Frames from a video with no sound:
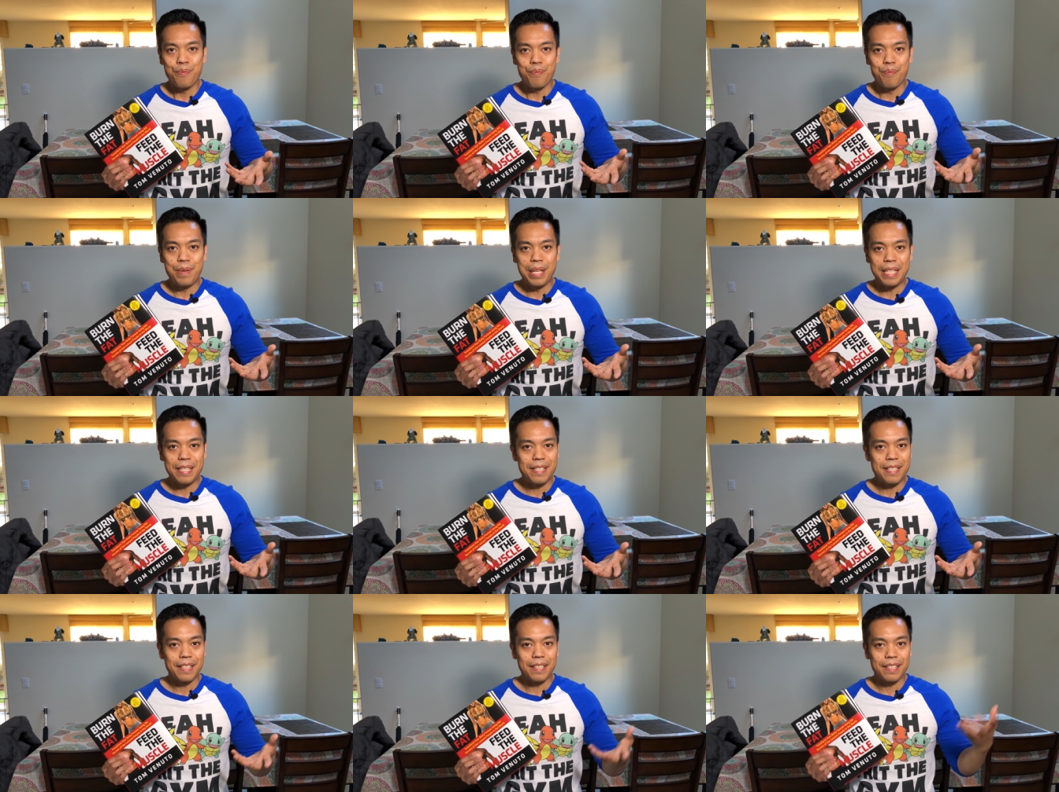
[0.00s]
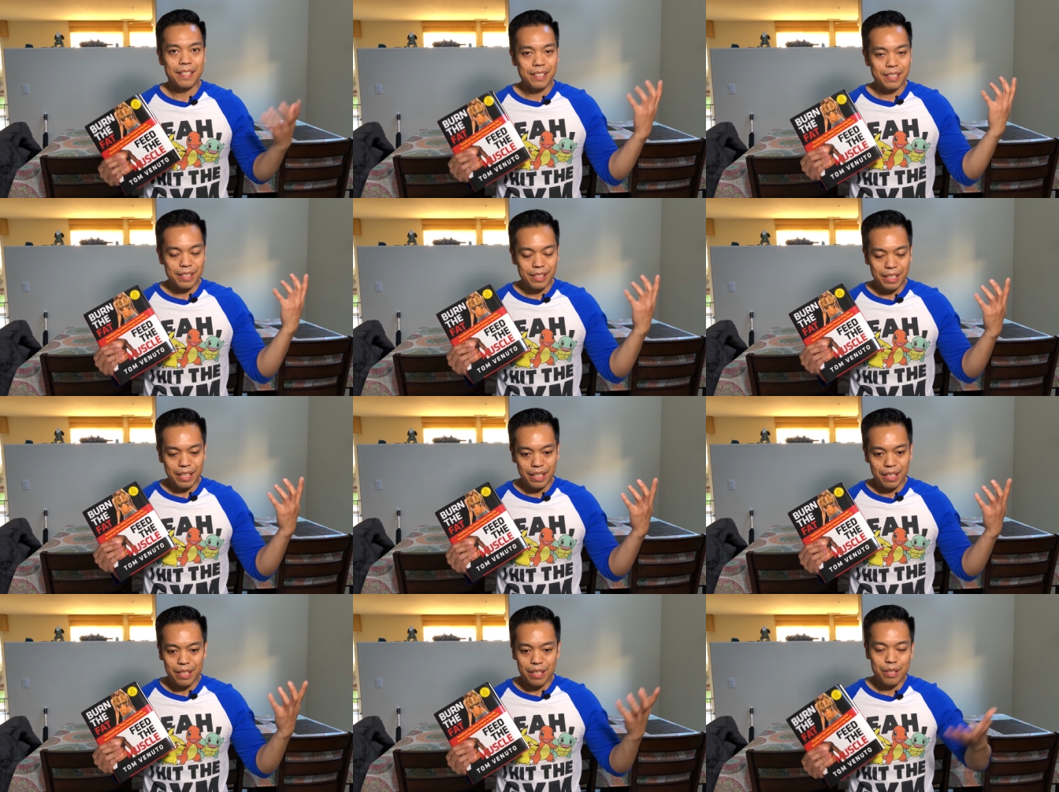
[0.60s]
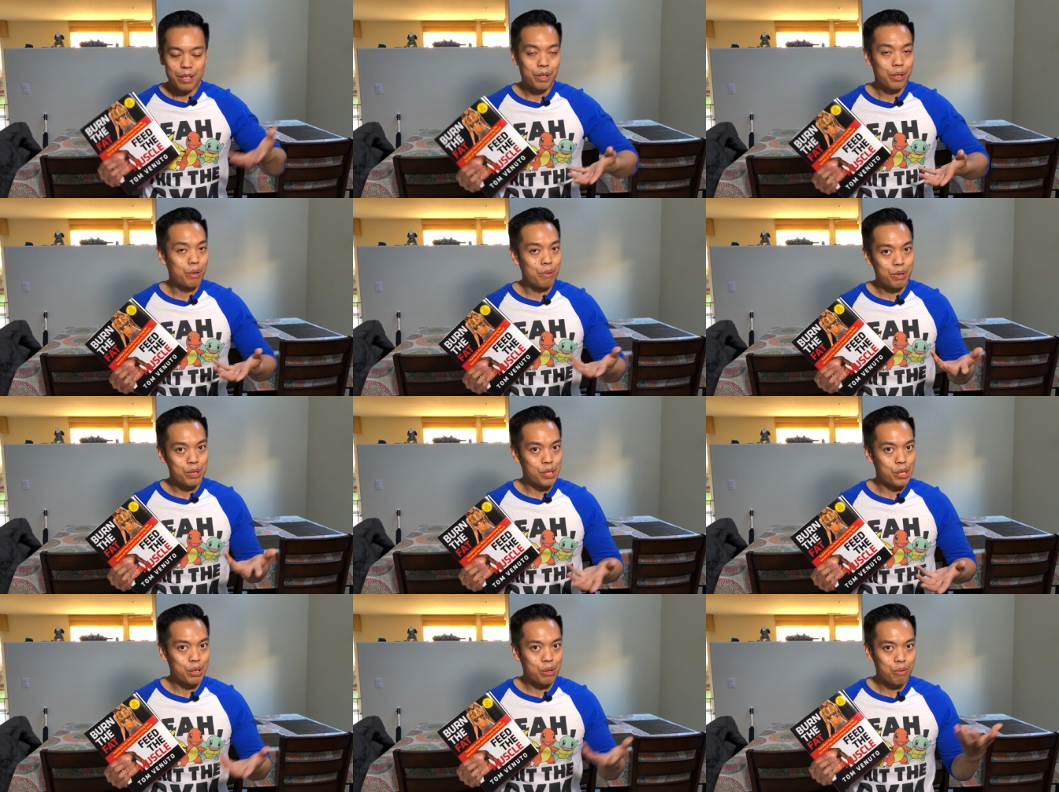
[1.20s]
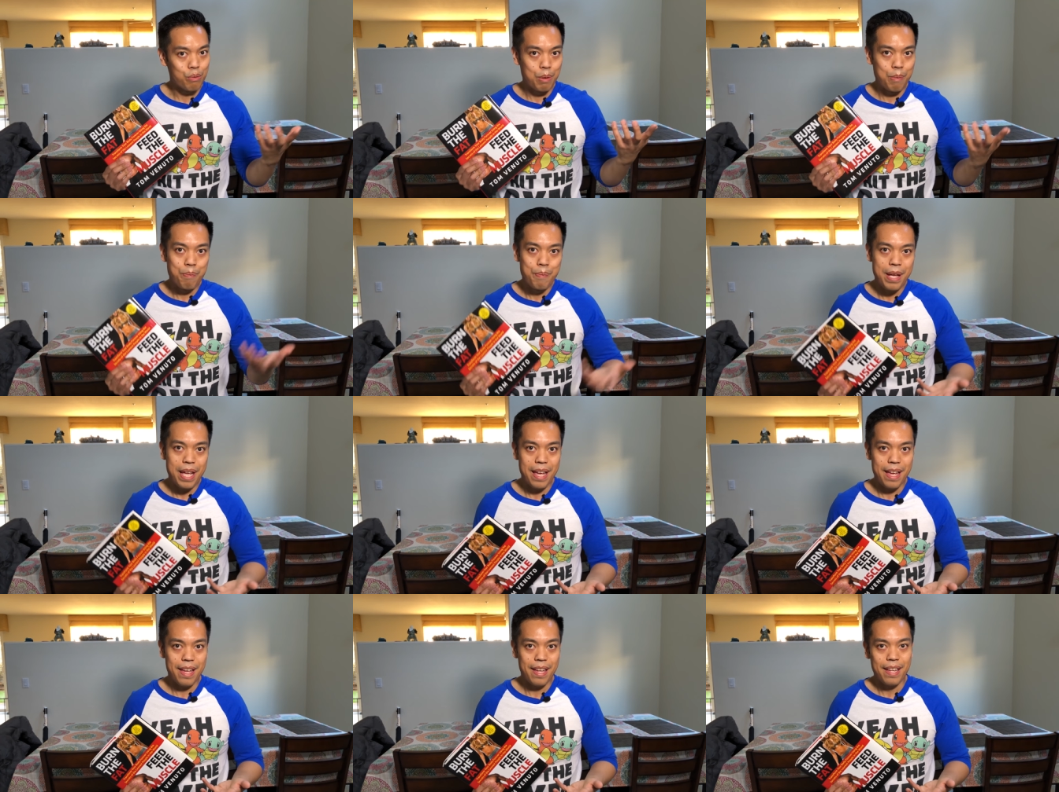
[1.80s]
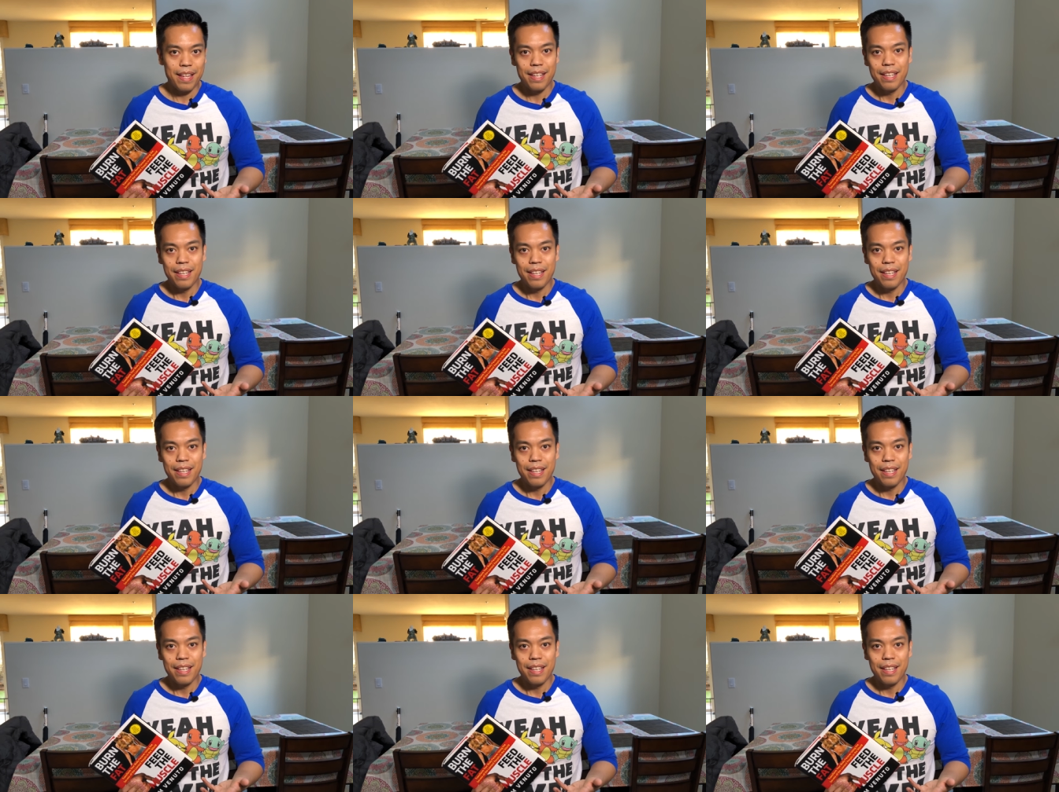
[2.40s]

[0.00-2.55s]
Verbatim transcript: basically, you know, the results were meh.